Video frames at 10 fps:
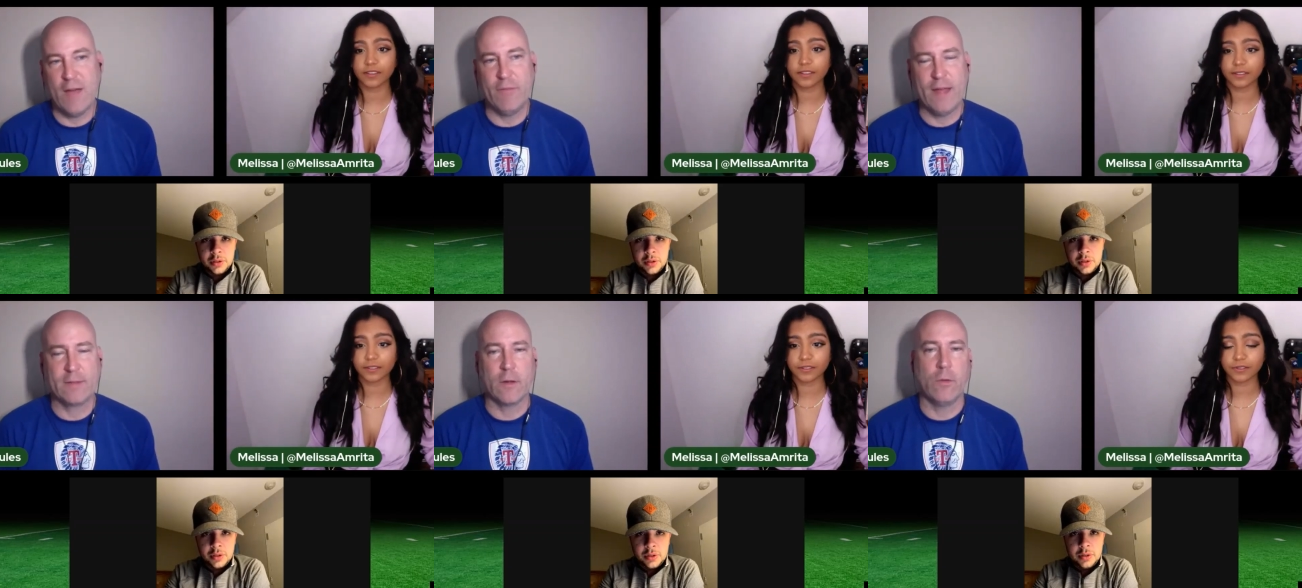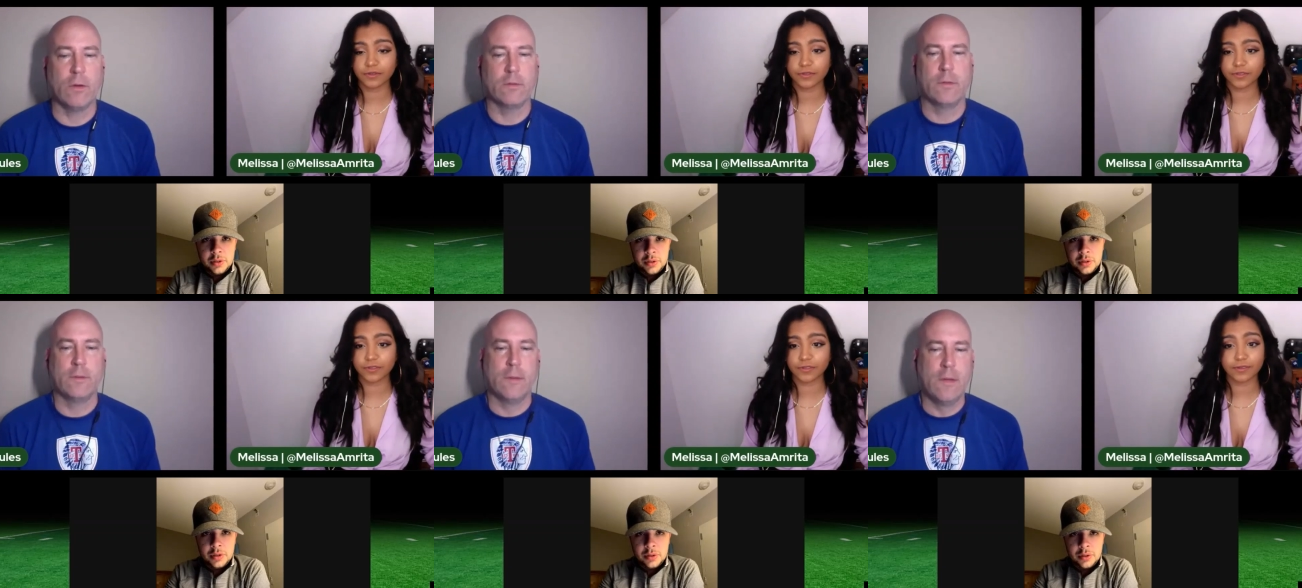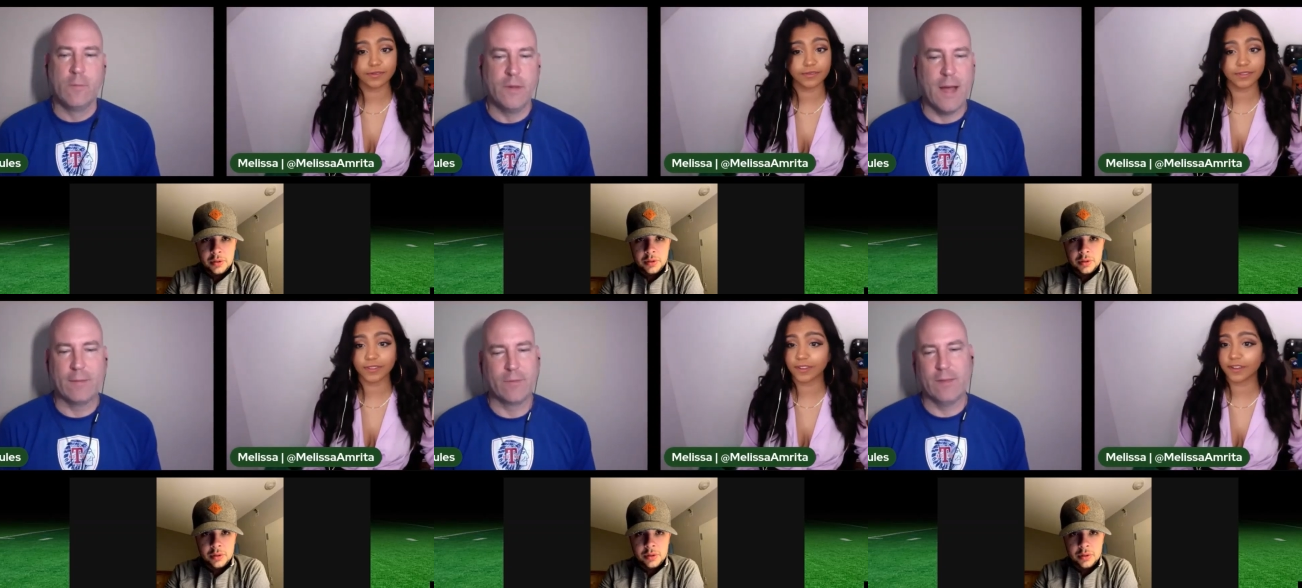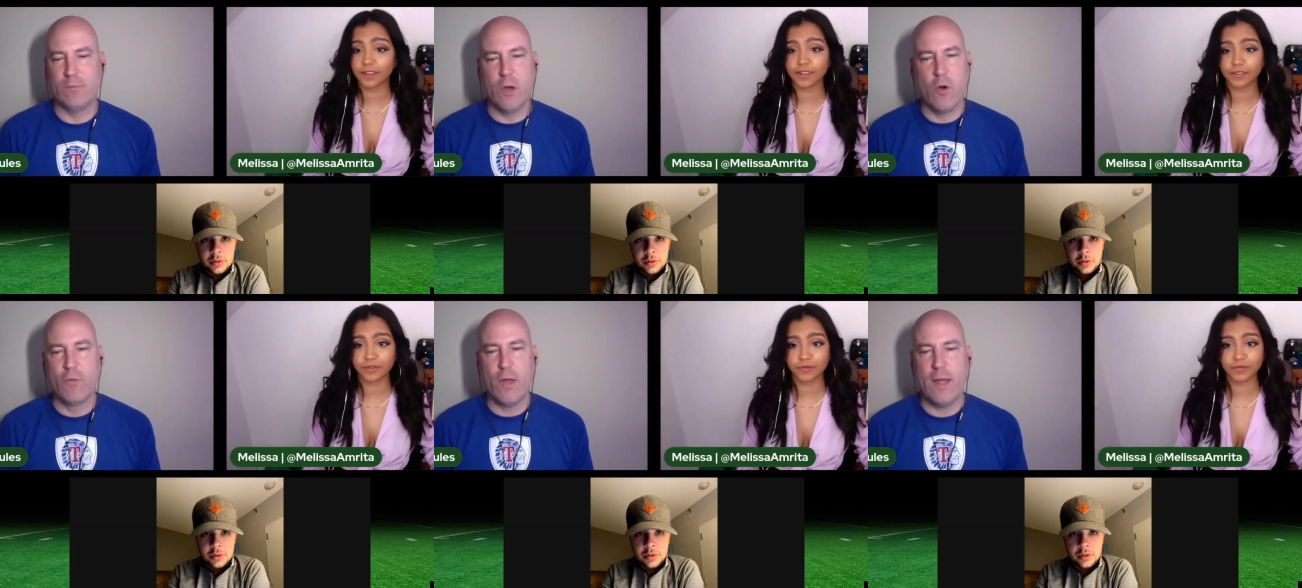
Speaker 1: have that to go on. Mm-hmm. But yeah, over